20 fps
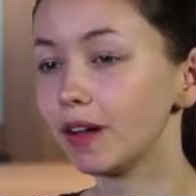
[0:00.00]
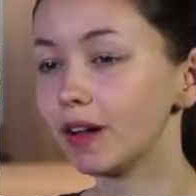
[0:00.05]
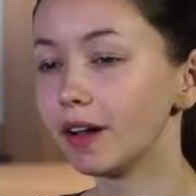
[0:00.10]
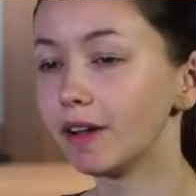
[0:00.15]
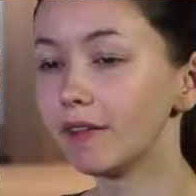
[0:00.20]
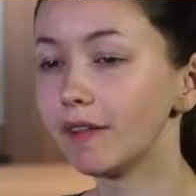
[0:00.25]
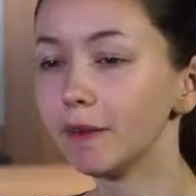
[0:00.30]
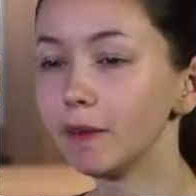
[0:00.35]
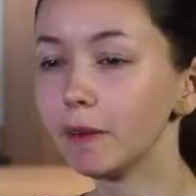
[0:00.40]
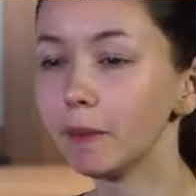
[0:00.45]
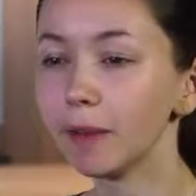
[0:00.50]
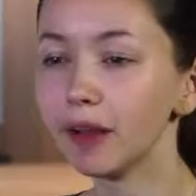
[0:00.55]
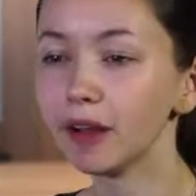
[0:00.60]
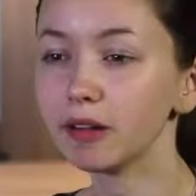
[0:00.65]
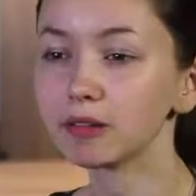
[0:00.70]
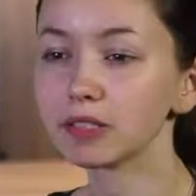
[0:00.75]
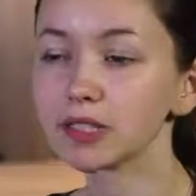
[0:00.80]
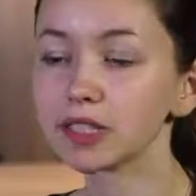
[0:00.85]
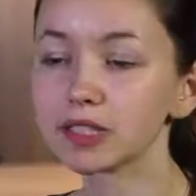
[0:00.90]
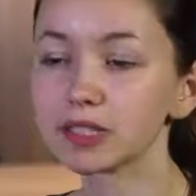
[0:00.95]
There were
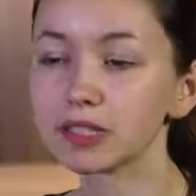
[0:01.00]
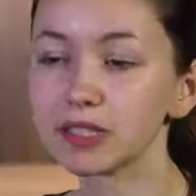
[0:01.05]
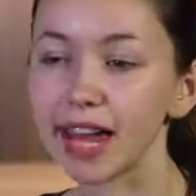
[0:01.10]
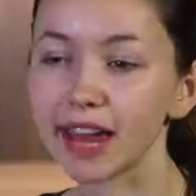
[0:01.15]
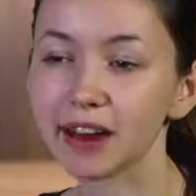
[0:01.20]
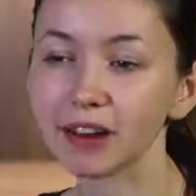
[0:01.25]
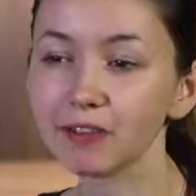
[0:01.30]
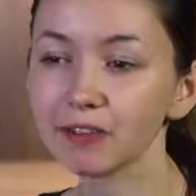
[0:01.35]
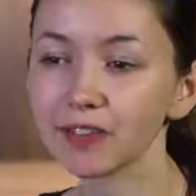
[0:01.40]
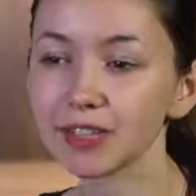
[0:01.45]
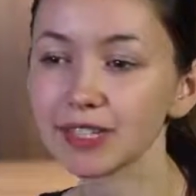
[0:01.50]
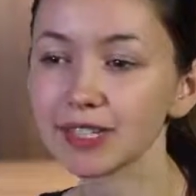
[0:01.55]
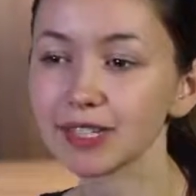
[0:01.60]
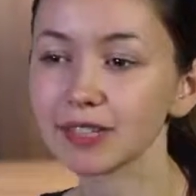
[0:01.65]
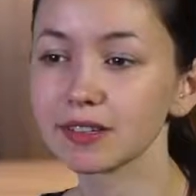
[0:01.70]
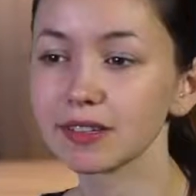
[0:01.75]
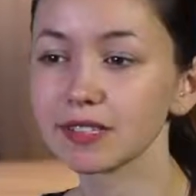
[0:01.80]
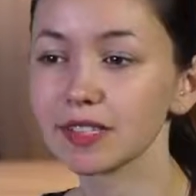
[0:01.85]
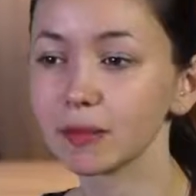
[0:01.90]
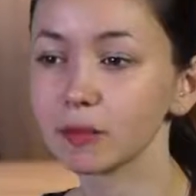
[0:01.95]
about 10 of
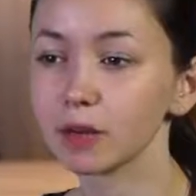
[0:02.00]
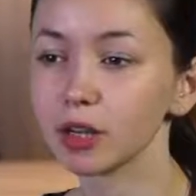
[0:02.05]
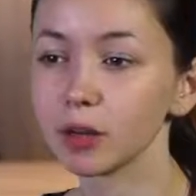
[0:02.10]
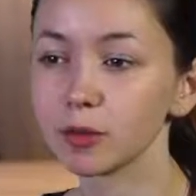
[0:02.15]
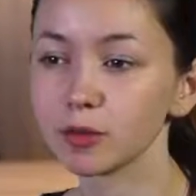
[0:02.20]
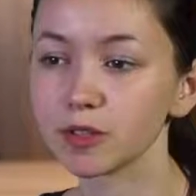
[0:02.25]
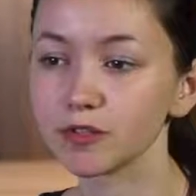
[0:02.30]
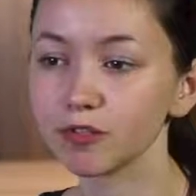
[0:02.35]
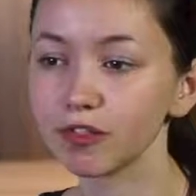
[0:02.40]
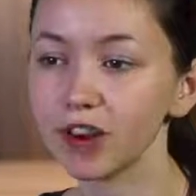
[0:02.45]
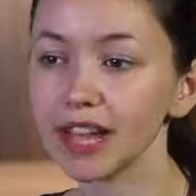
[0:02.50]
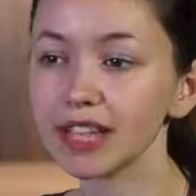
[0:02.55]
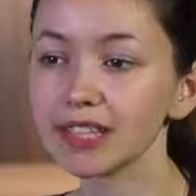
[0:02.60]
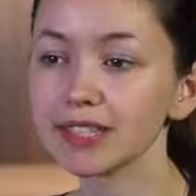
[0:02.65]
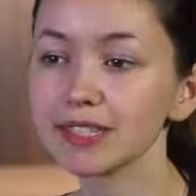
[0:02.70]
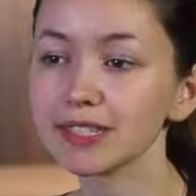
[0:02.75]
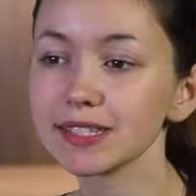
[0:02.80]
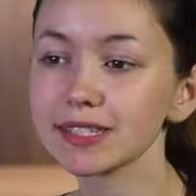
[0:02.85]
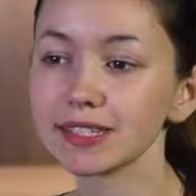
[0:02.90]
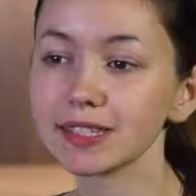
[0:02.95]
us, some close
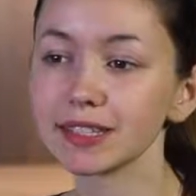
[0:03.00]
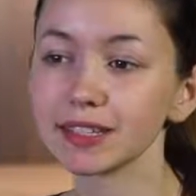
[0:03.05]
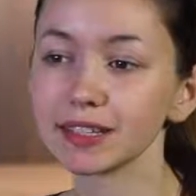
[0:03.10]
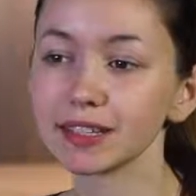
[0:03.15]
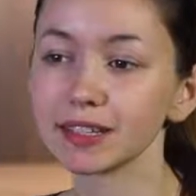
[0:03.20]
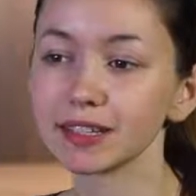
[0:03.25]
friends,